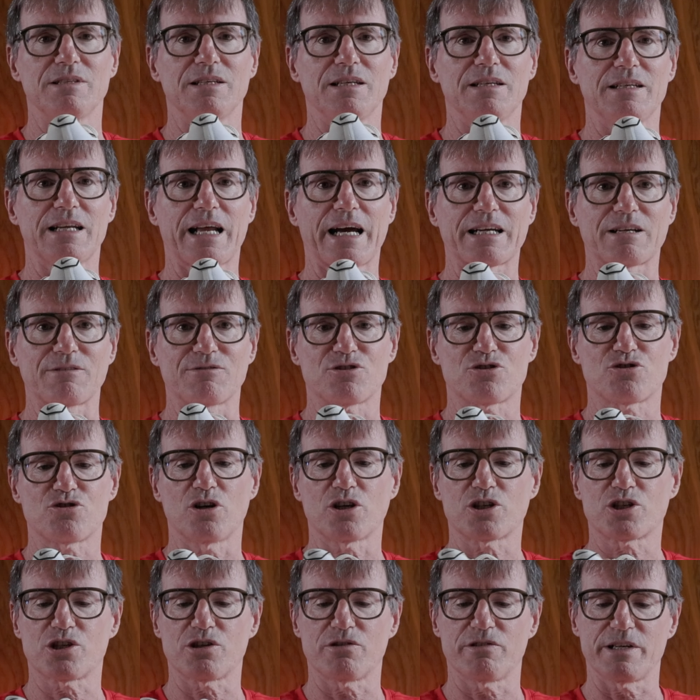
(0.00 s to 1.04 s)
lack of
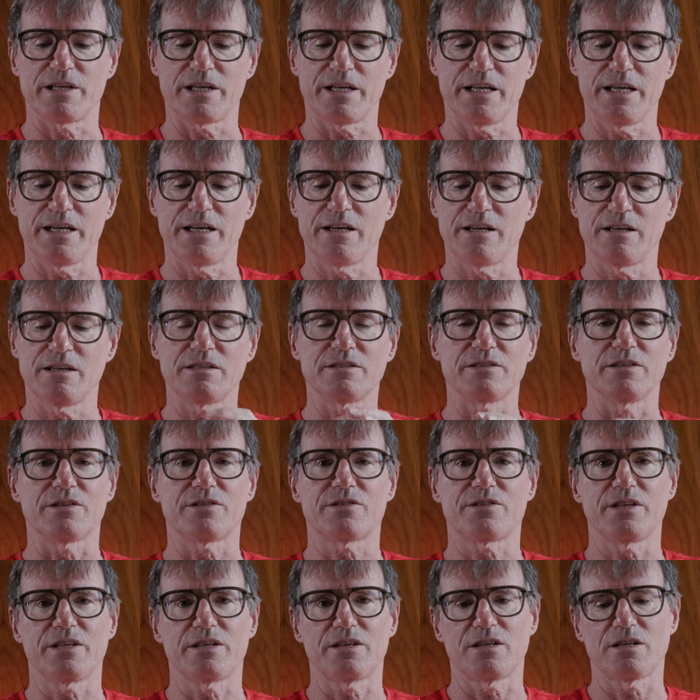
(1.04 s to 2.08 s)
structure in here, the
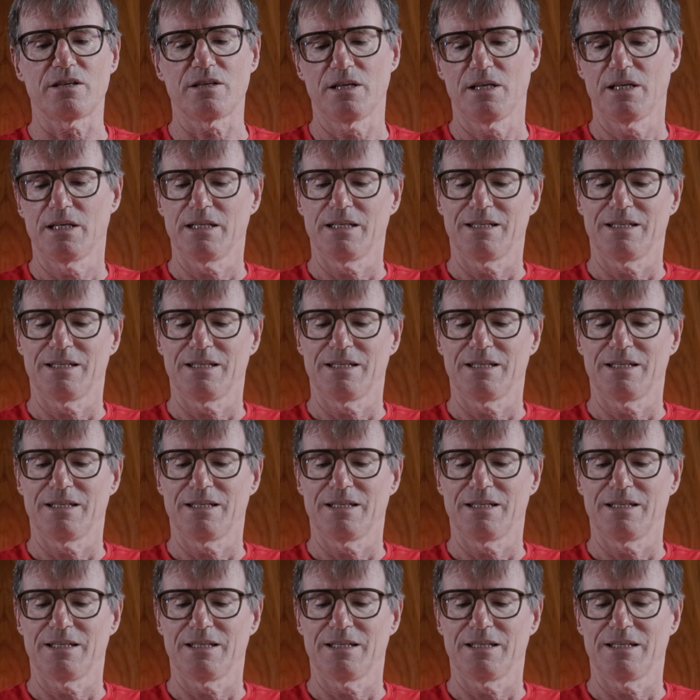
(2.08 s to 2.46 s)
thinner